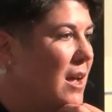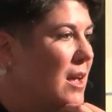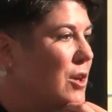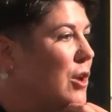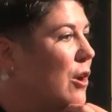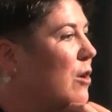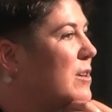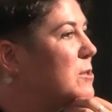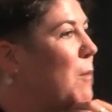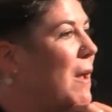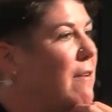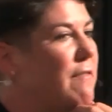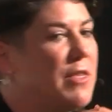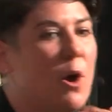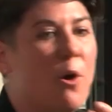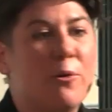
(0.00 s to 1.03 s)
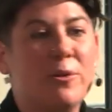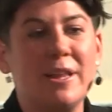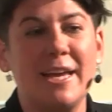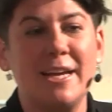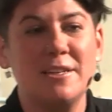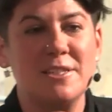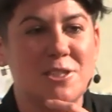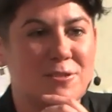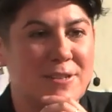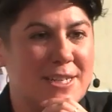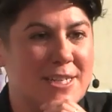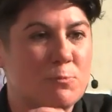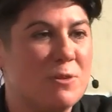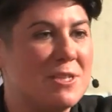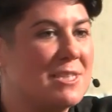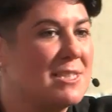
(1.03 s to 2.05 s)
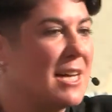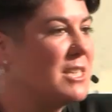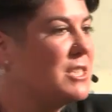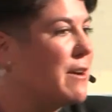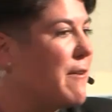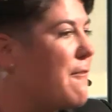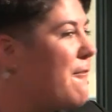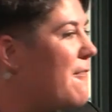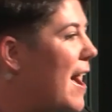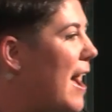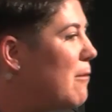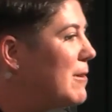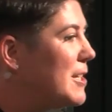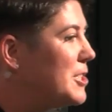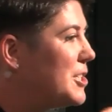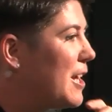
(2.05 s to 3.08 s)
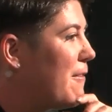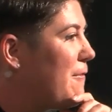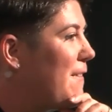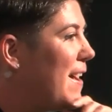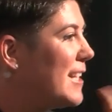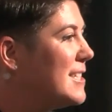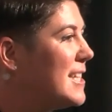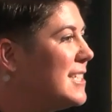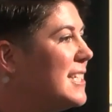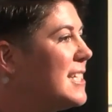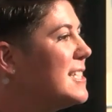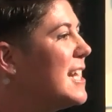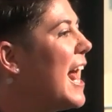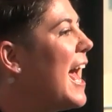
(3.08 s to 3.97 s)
You know, it's one of the only industries with such a far-reaching effect that doesn't